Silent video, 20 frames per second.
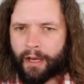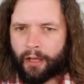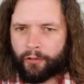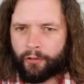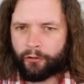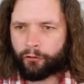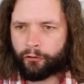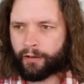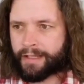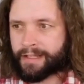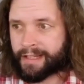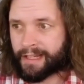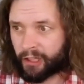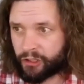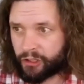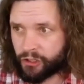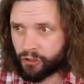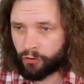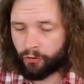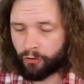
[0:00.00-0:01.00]
about the
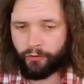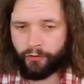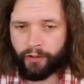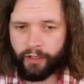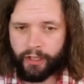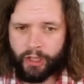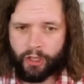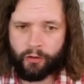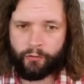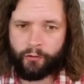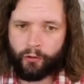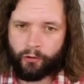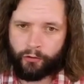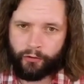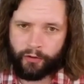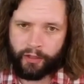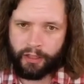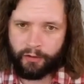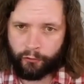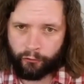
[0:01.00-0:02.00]
transactions you're thinking of, you're
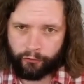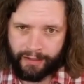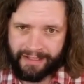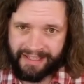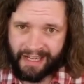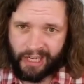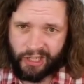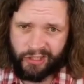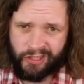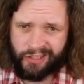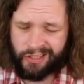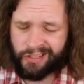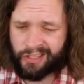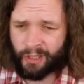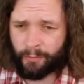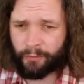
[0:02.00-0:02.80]
thinking of transactions in